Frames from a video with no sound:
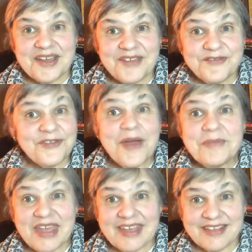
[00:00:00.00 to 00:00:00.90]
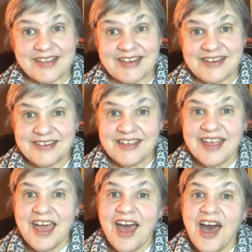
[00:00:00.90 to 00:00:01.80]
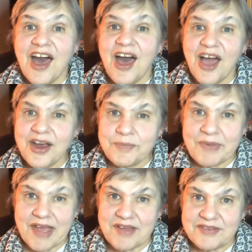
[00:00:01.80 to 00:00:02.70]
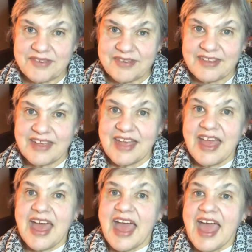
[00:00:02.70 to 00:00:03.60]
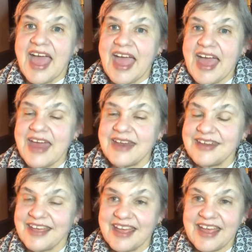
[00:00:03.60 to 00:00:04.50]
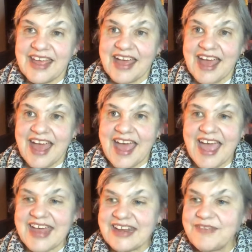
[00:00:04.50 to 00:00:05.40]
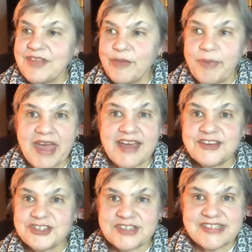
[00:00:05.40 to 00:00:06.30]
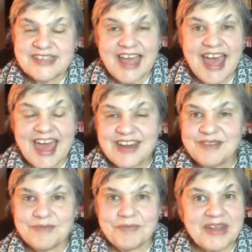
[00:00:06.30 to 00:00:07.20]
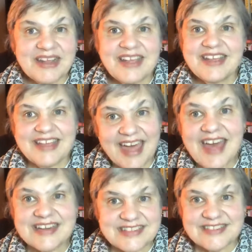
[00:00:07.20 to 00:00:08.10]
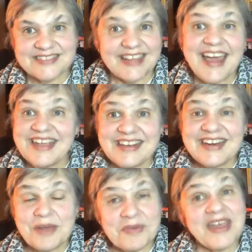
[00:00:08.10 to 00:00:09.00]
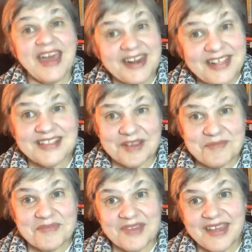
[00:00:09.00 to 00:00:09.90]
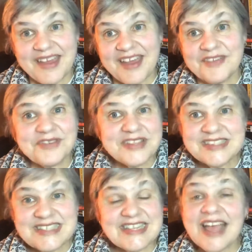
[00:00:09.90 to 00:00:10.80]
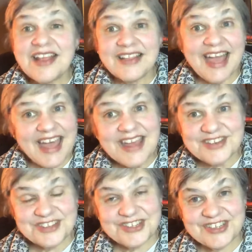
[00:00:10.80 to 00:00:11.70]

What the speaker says: from England, hardbound, and even the pages hadn't been cut. I ended up cutting them for this deckle edge